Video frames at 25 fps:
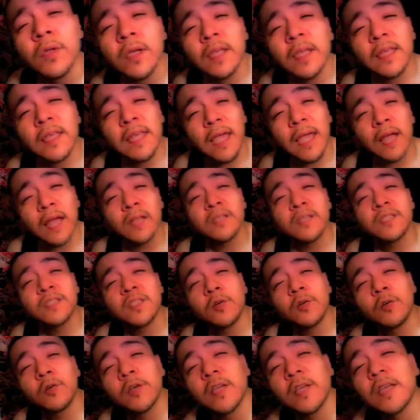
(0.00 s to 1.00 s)
Kelly's
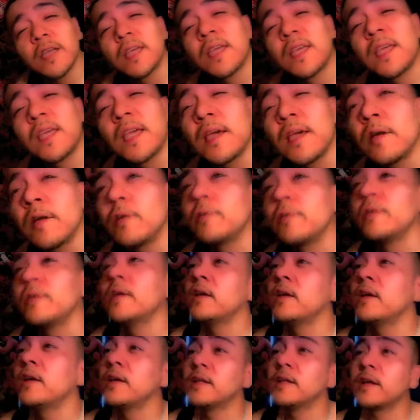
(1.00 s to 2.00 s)
gonna get killed.
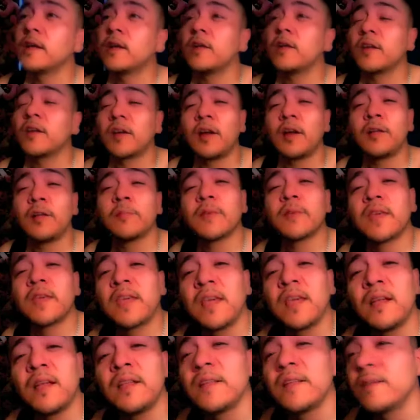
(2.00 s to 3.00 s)
They're gonna call him
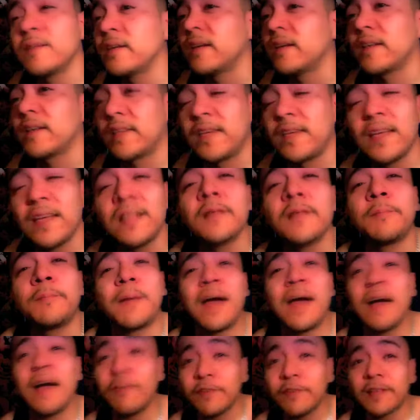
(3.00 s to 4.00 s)
Killer
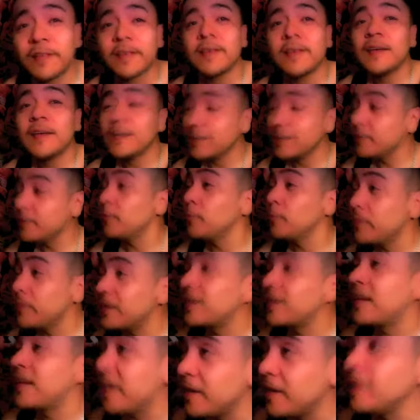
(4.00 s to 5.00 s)
Pavlik. He's gonna be
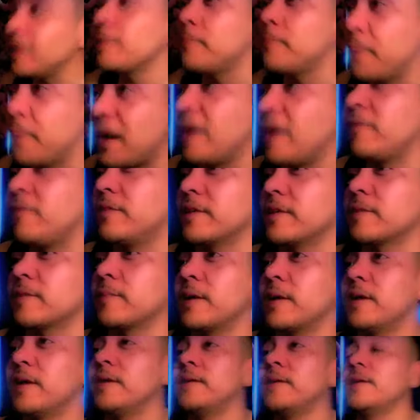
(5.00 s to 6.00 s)
killing Pavlik,
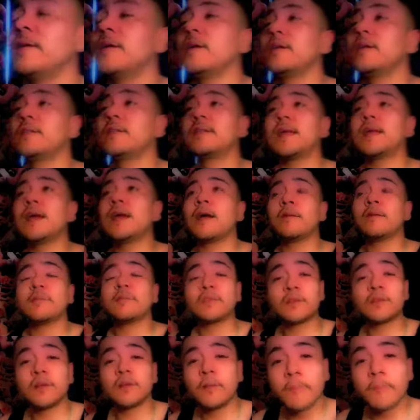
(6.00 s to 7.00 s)
man. Damn, he's
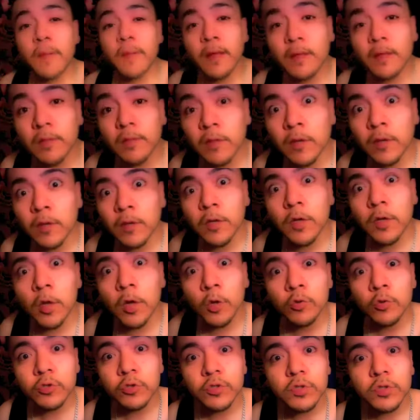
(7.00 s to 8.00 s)
gonna make the
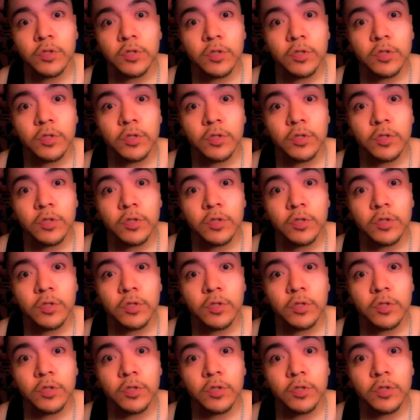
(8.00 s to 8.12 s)
ghost